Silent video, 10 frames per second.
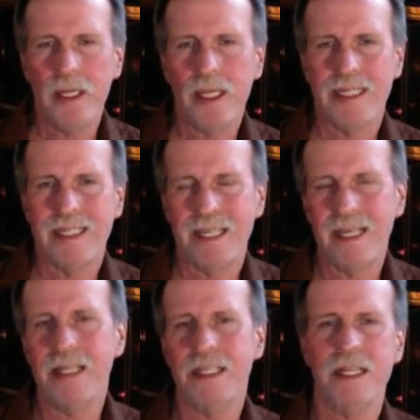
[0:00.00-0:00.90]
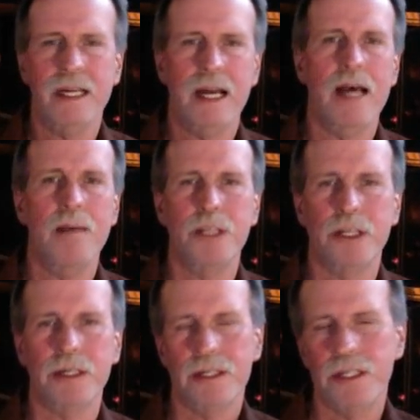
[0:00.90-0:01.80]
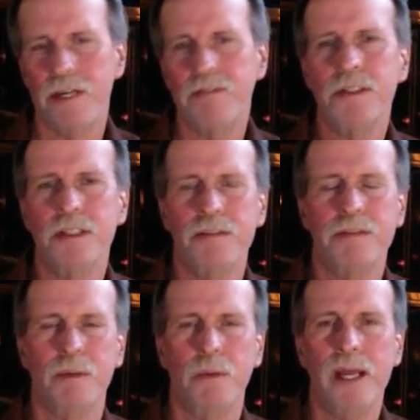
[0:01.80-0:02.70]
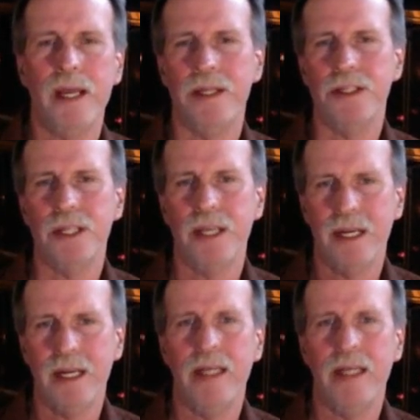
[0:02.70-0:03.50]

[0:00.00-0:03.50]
can test an object several different ways and